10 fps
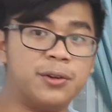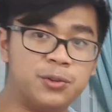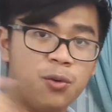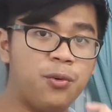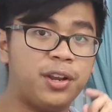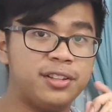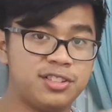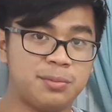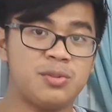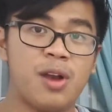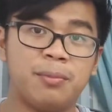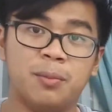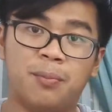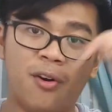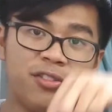Don't forget to subscribe to
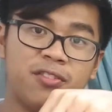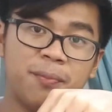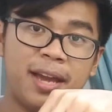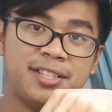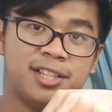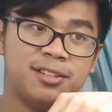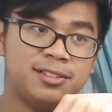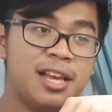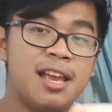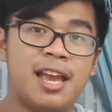both of my channels